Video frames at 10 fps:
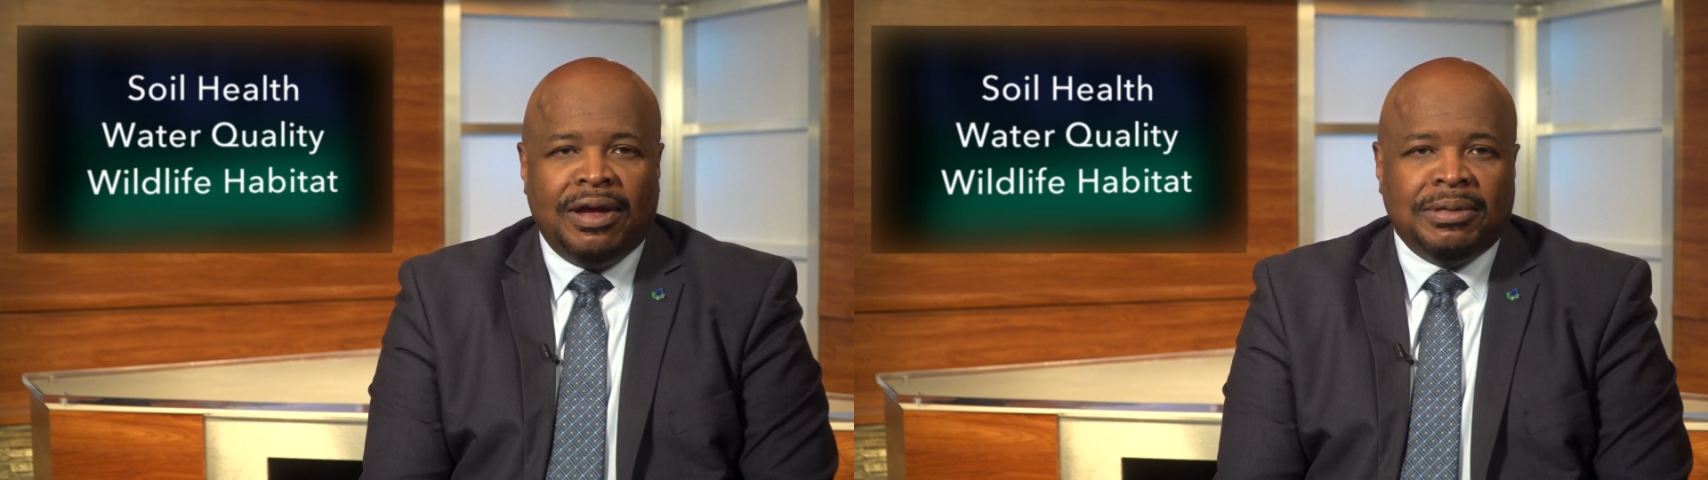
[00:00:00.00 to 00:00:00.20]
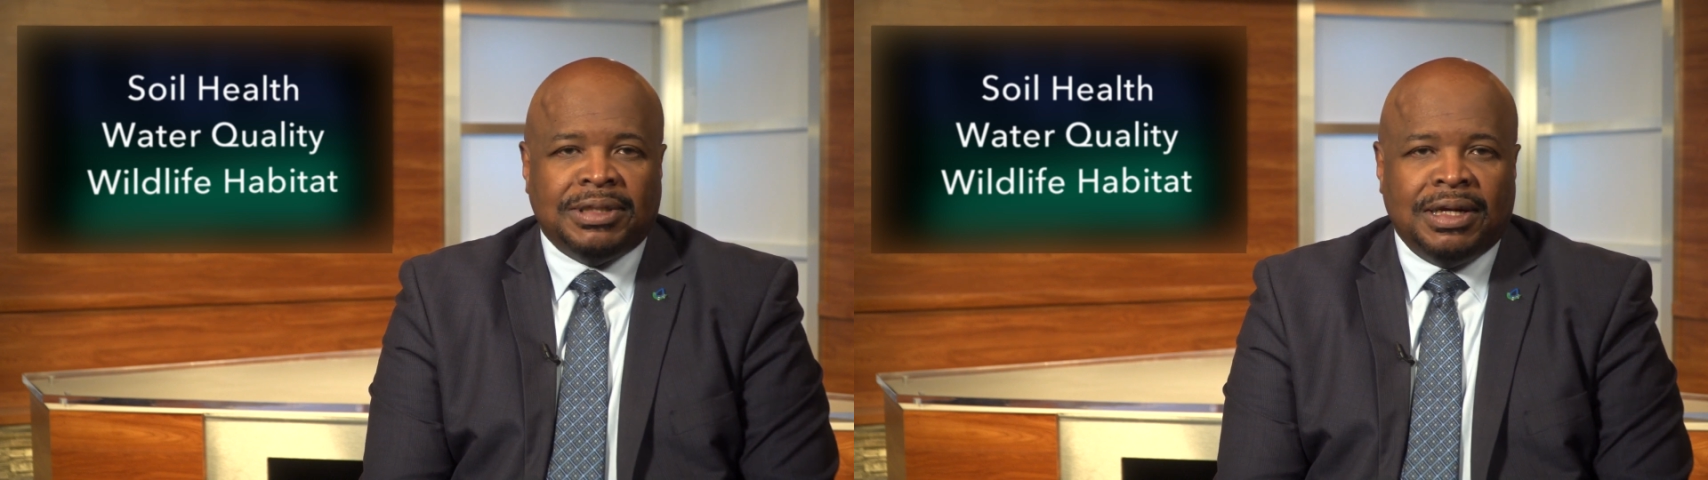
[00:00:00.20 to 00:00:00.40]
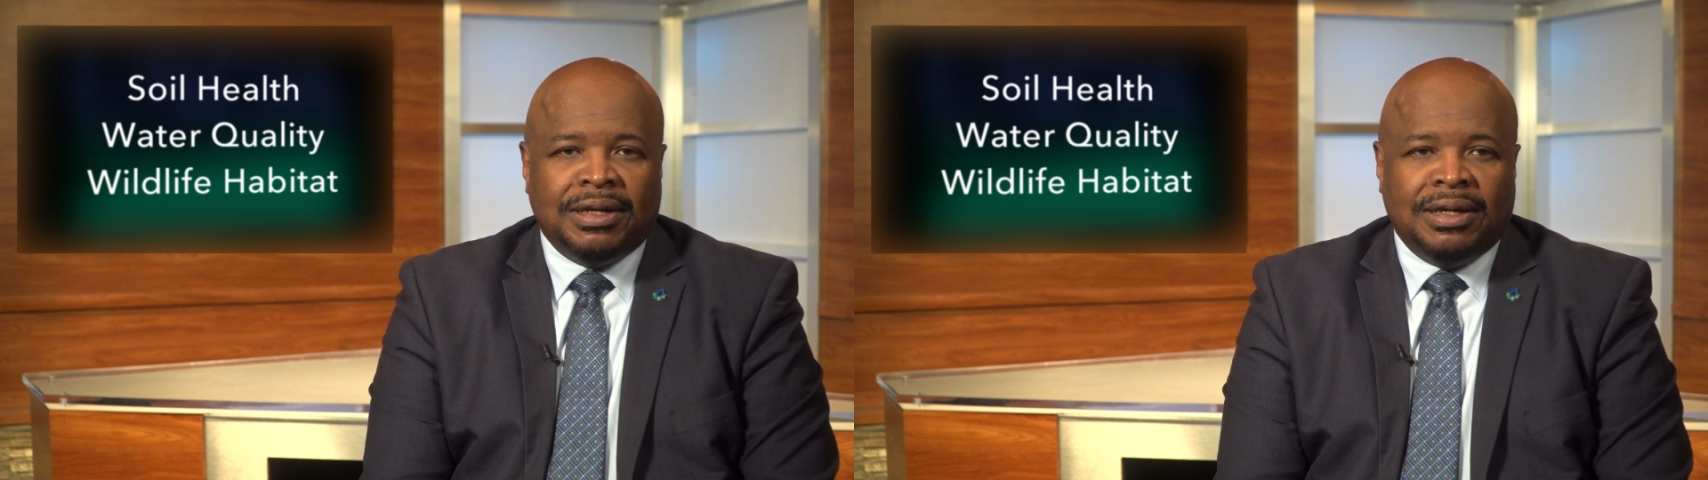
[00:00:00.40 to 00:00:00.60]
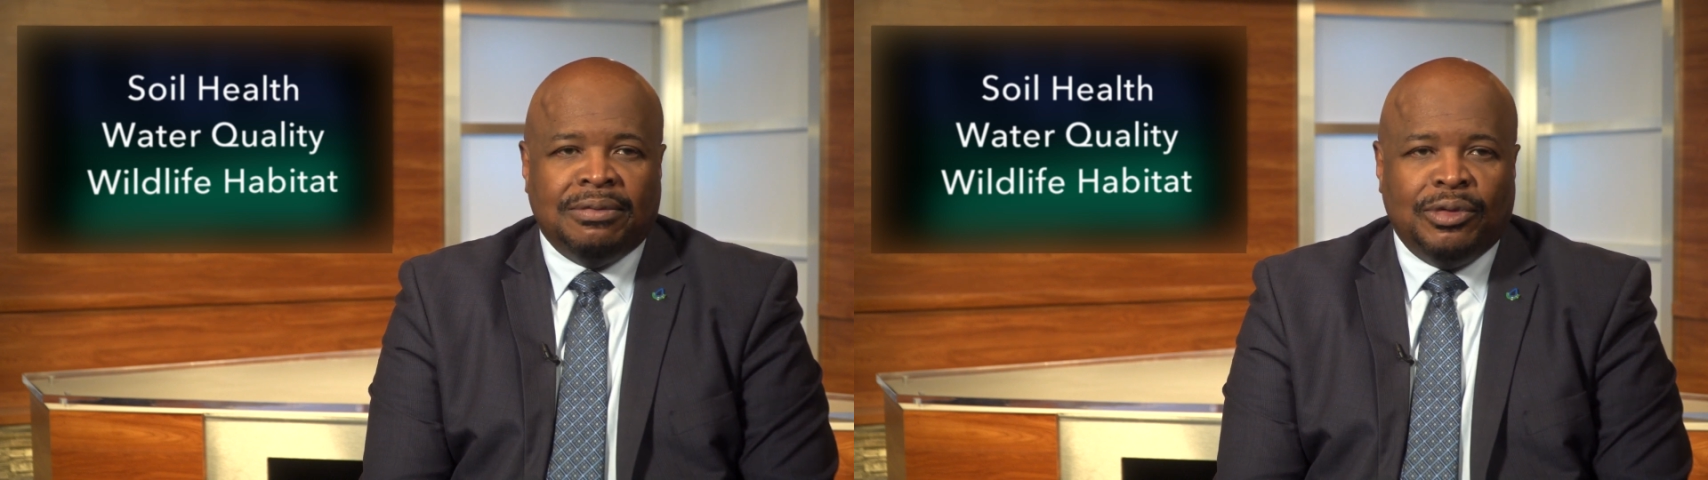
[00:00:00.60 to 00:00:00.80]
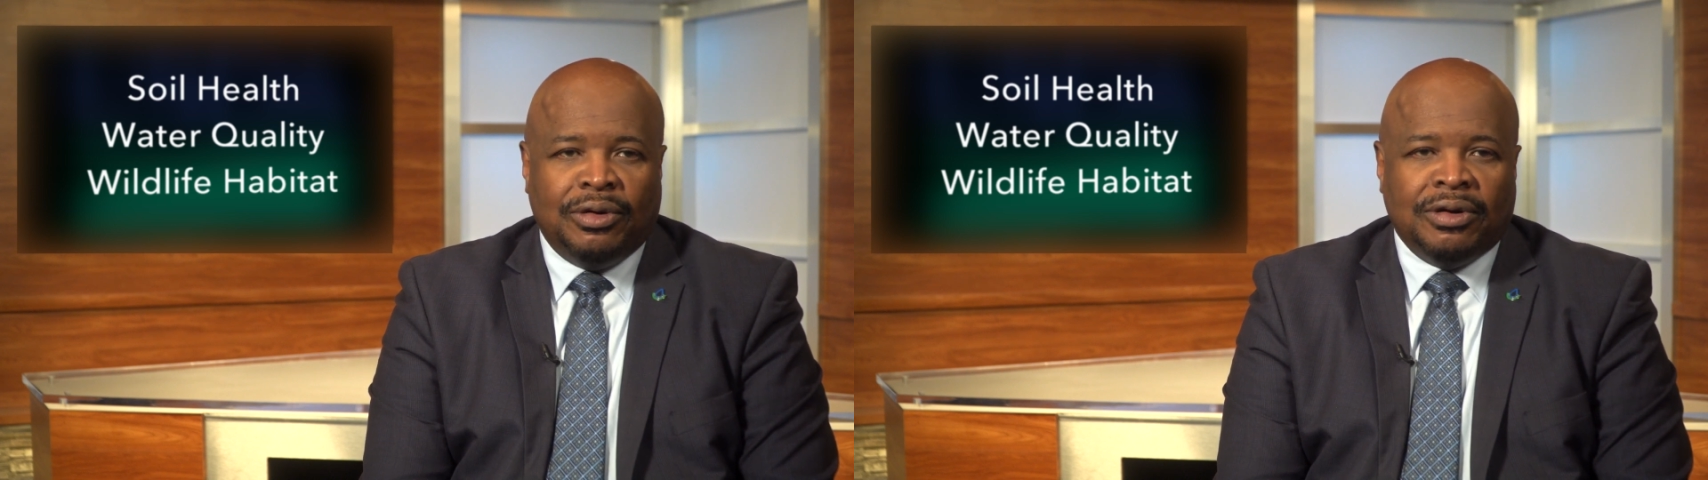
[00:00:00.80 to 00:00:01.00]
habitat,
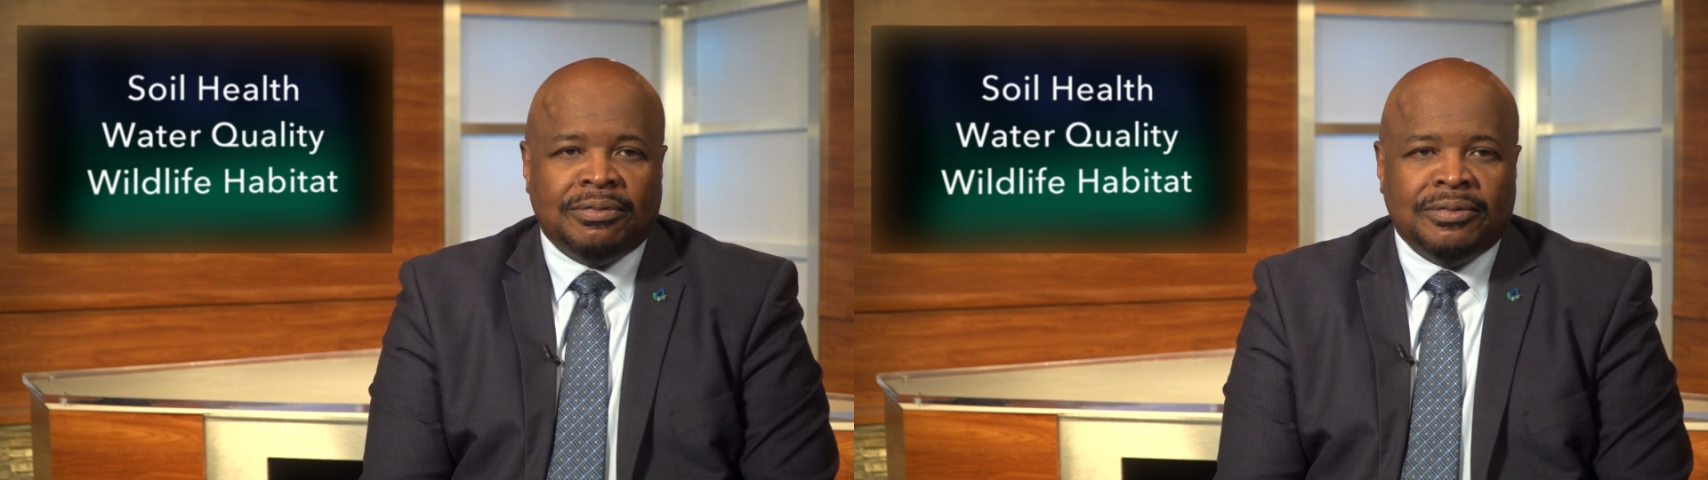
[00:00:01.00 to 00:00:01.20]
and more.